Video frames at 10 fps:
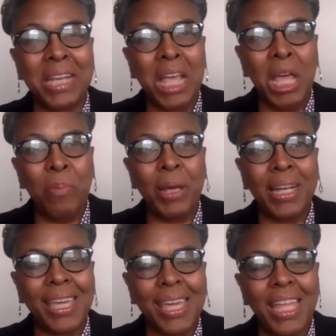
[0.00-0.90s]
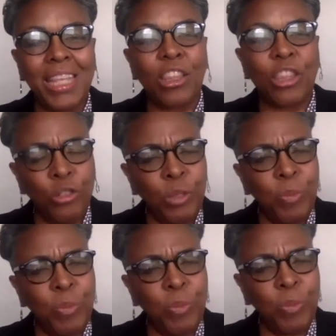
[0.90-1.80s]
But again, those
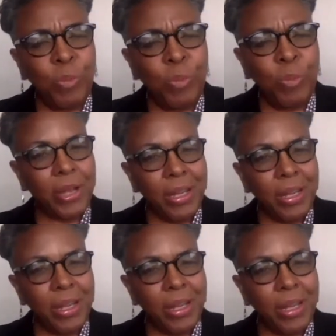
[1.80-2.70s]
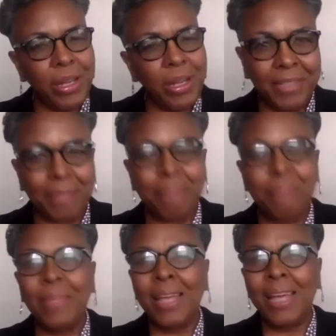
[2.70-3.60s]
people are here in the city of Cleveland.